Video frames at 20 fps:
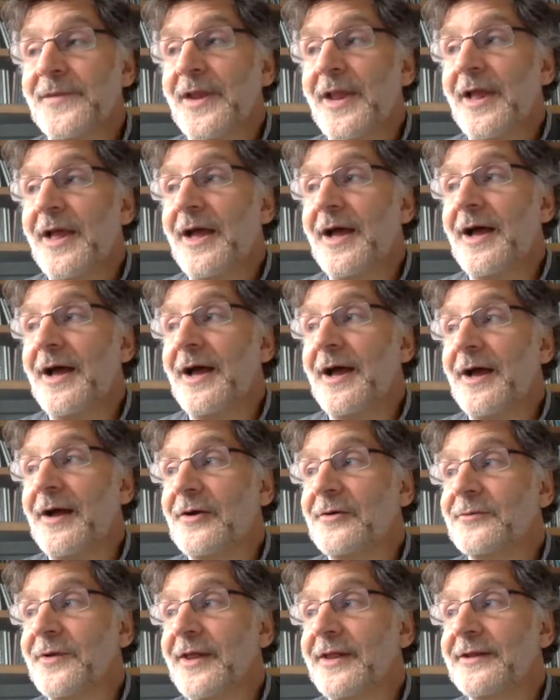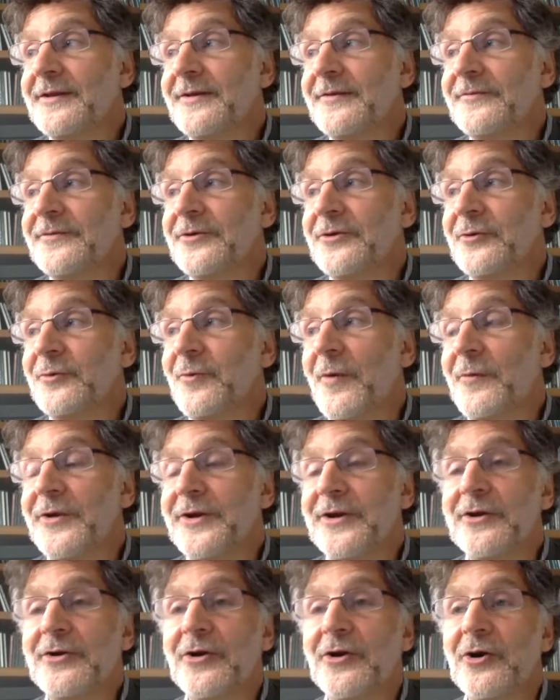Uh, relative to what would
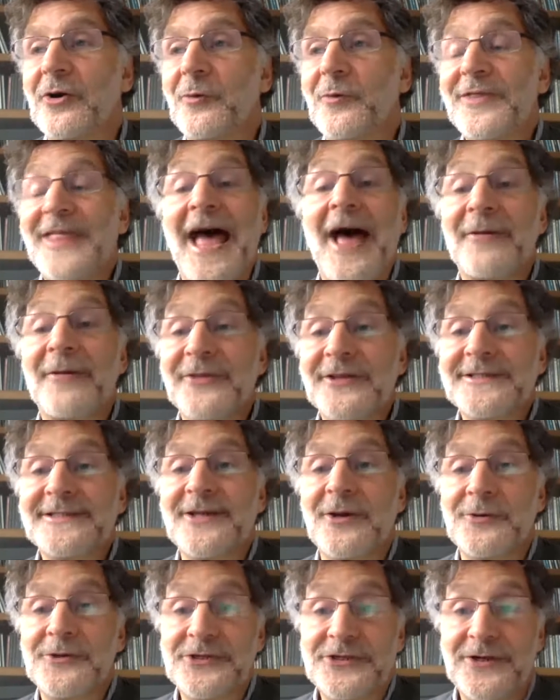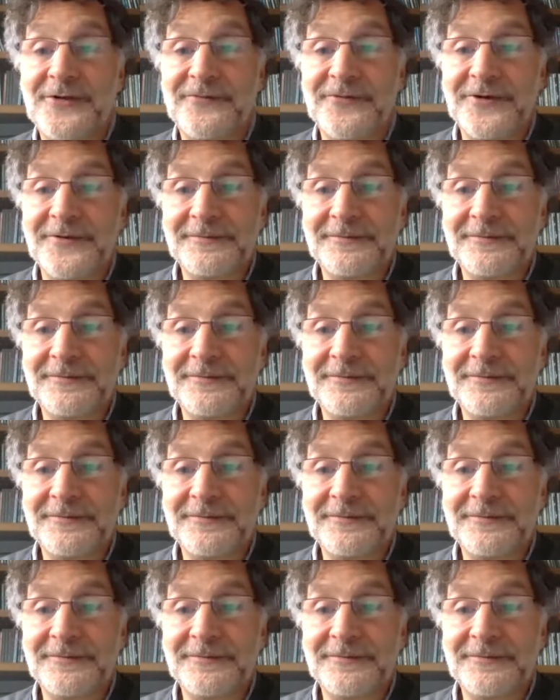occur without the Stokes shift.